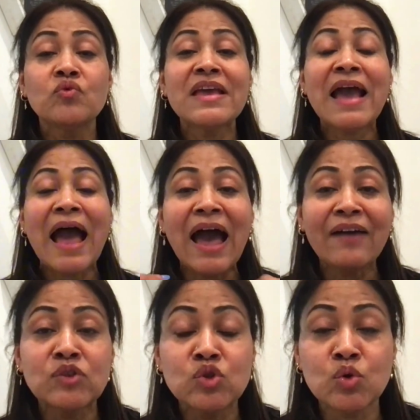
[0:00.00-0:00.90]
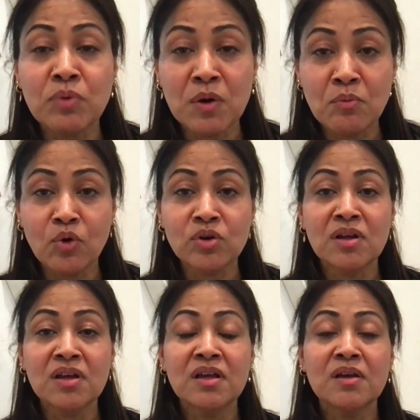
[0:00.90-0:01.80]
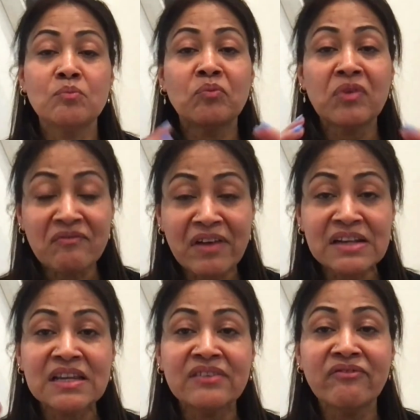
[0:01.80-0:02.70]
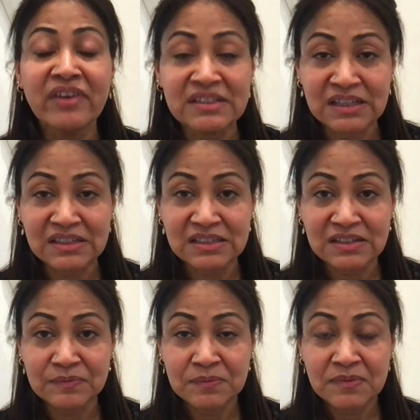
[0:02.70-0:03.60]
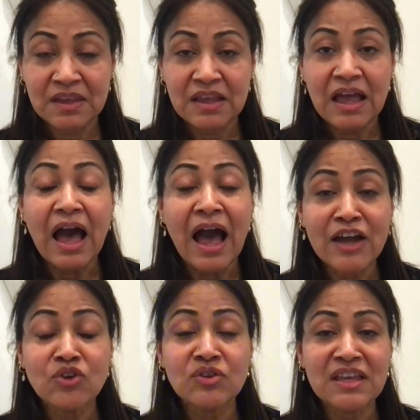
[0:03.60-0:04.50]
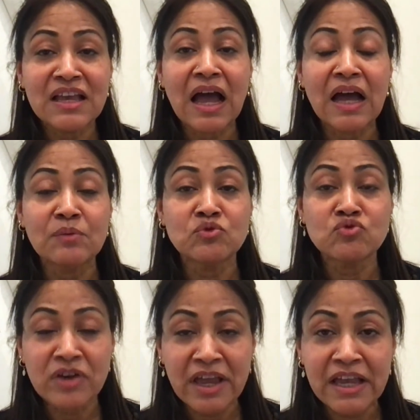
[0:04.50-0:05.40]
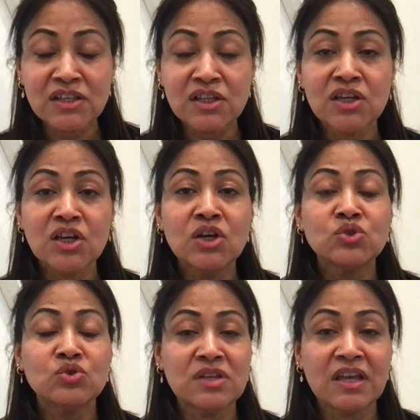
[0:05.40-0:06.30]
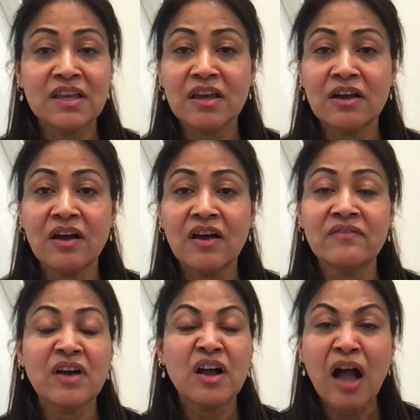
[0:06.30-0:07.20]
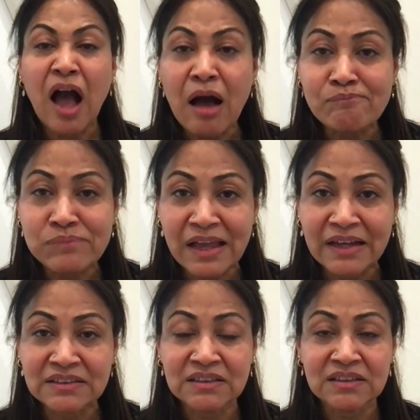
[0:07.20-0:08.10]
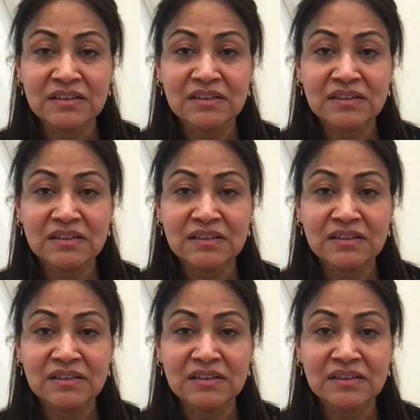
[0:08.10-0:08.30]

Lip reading: we have to promote preventive visits. I don't think I'm trained to take care of complex